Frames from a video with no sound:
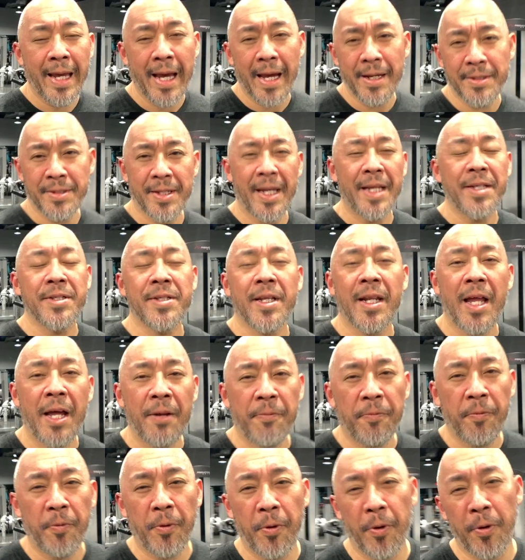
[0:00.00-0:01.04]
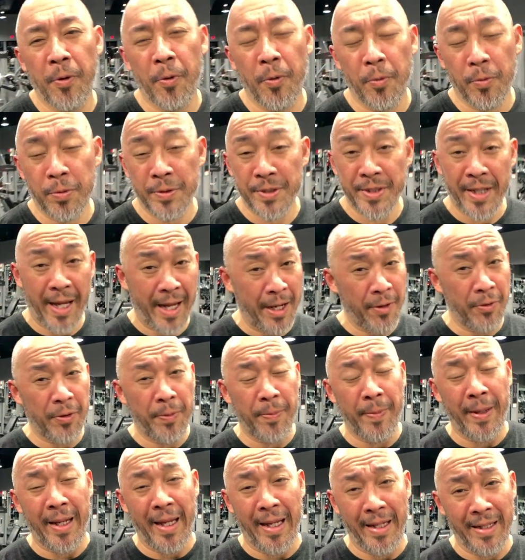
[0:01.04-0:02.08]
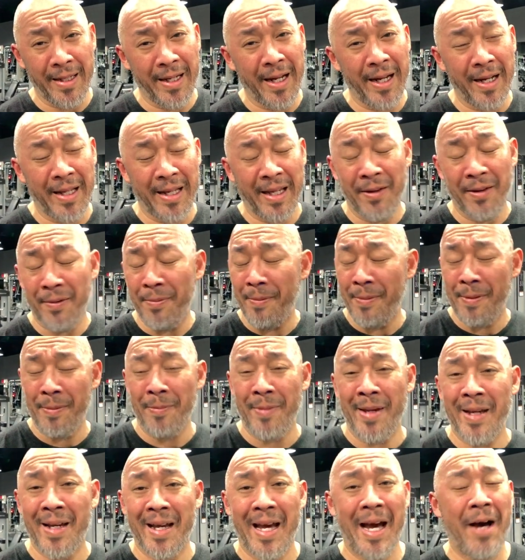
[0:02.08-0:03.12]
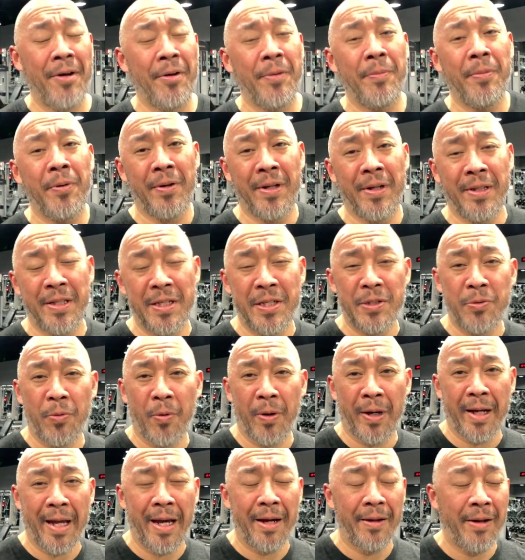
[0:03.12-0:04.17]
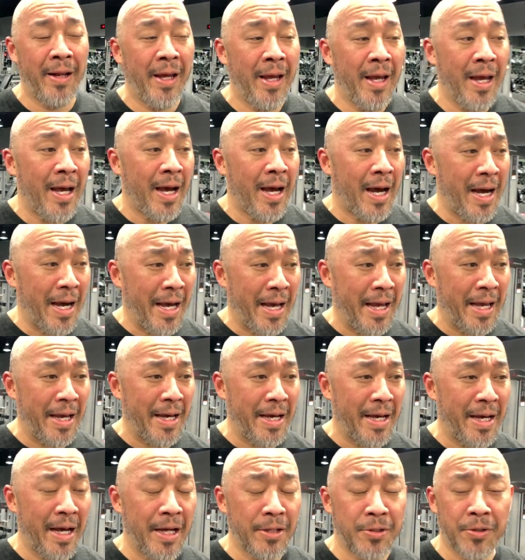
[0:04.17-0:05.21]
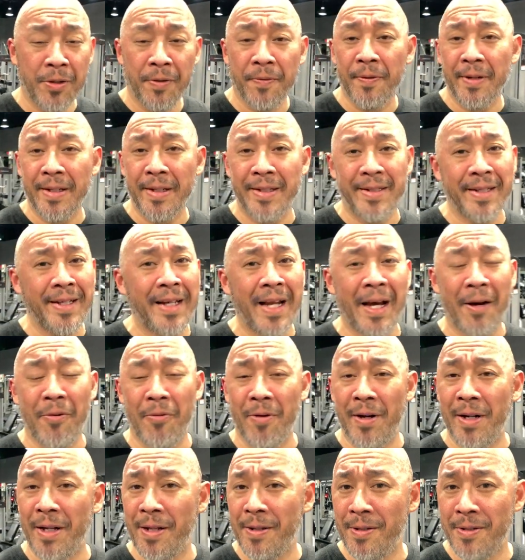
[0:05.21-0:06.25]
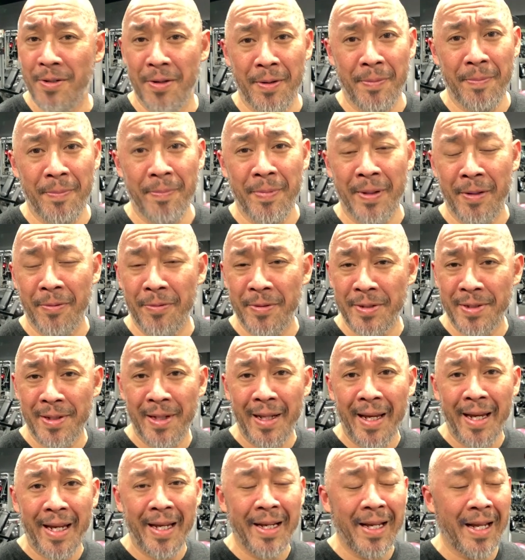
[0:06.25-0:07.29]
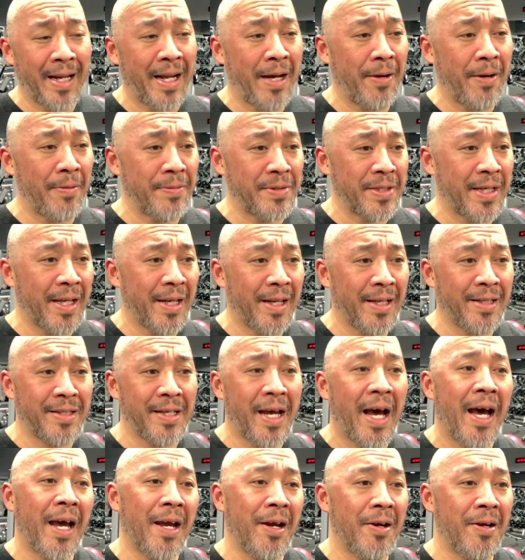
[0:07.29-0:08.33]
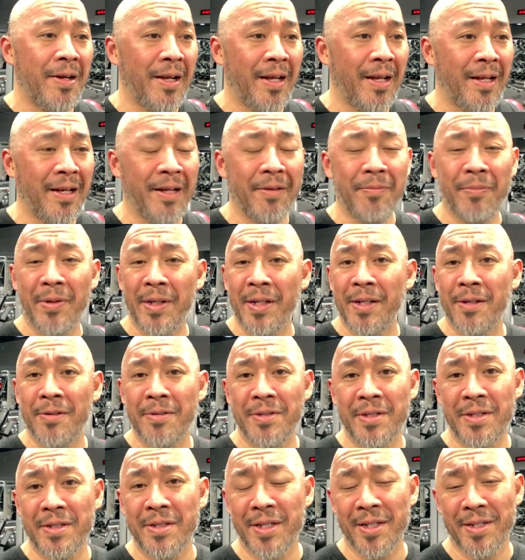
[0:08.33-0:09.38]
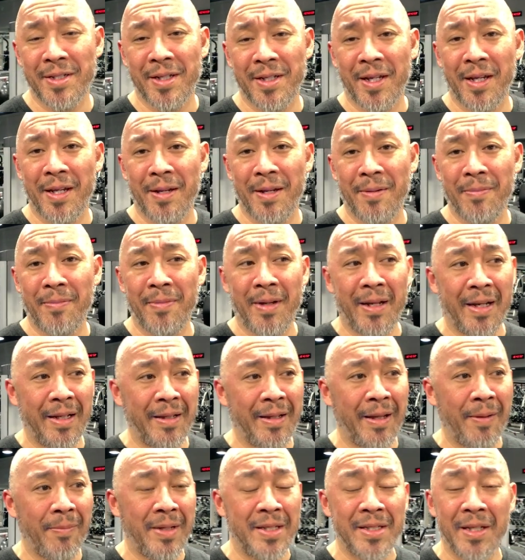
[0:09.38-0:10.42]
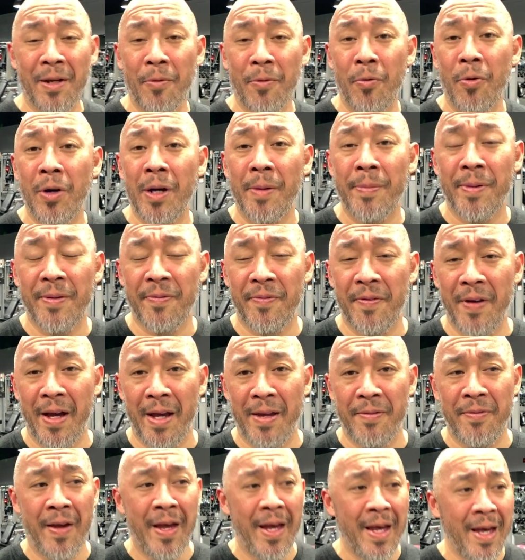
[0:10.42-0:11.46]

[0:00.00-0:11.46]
guys, thanks a lot for staying with me and kind of keeping me accountable on this workout. I uh, truthfully did not want to do it, but it was late and I was getting tired and I've been here since 6 a.m. and that means I woke up at 5